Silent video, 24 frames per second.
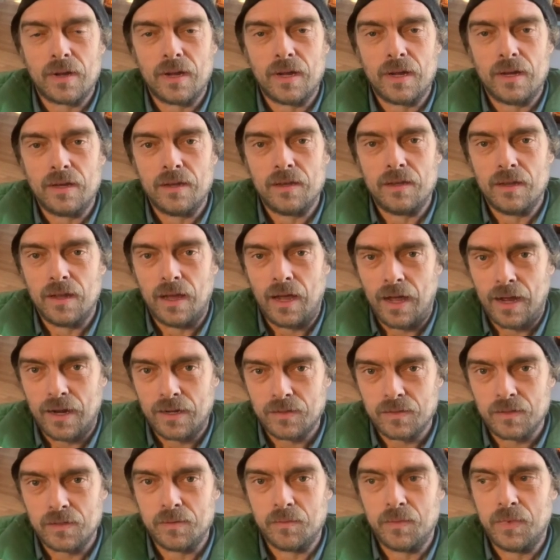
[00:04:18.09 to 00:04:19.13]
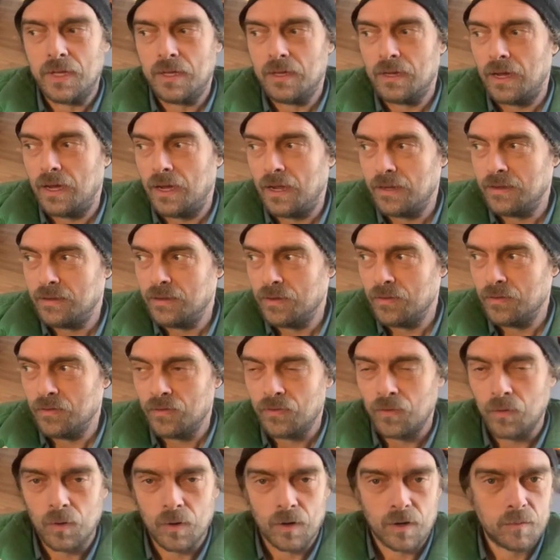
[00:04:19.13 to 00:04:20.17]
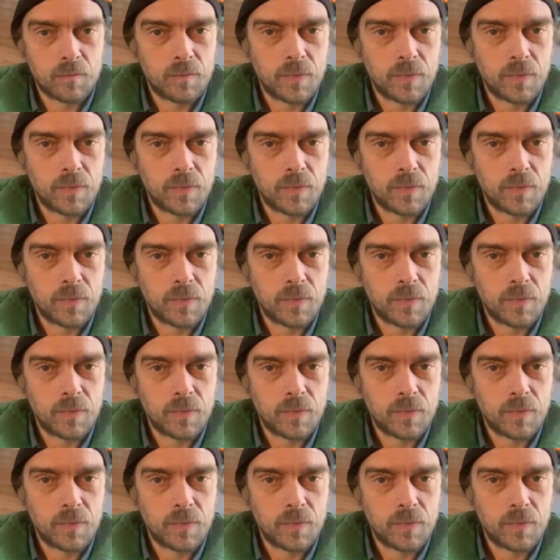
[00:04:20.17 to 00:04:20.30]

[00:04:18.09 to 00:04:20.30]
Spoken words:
and to actually be a high ten fork,